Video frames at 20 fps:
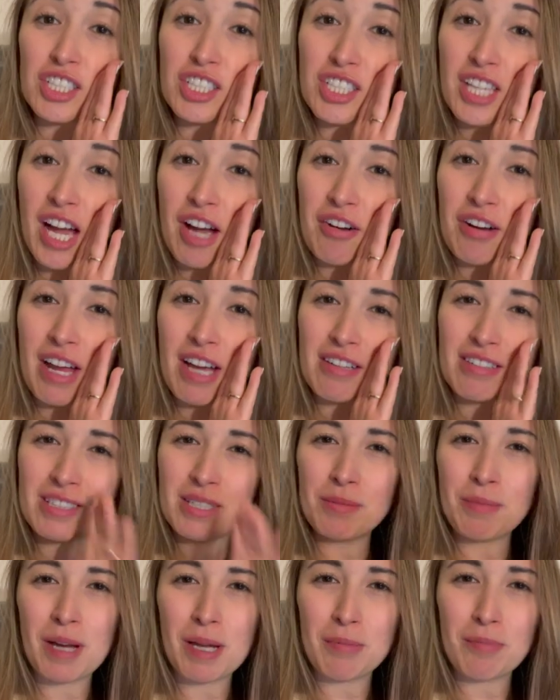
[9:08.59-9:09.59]
Shout out
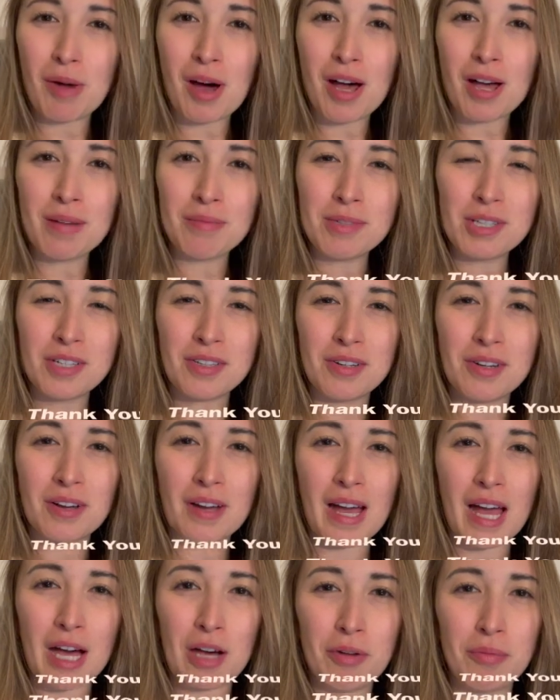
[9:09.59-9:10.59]
to my mom who
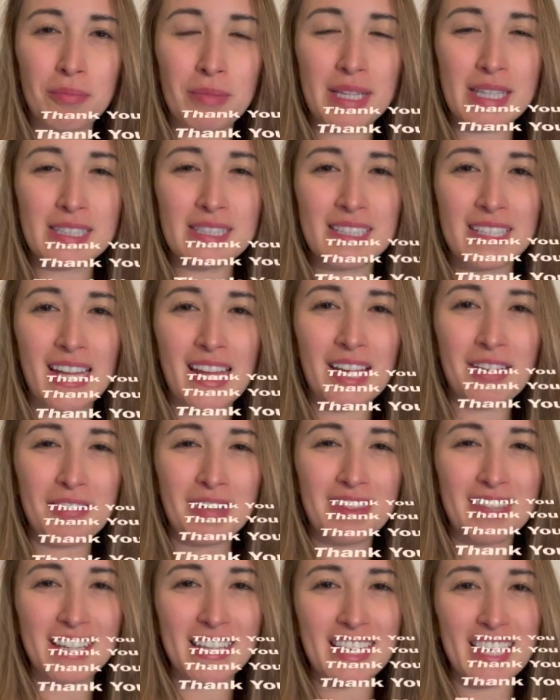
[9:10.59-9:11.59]
helped me today
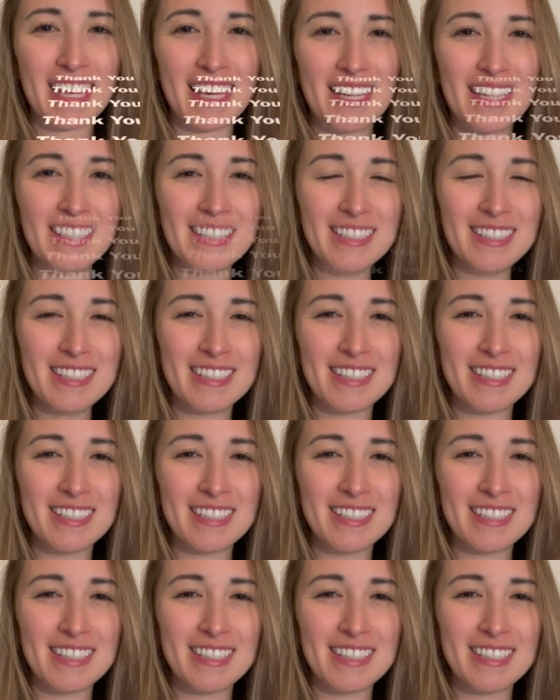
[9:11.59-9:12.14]
with the kids.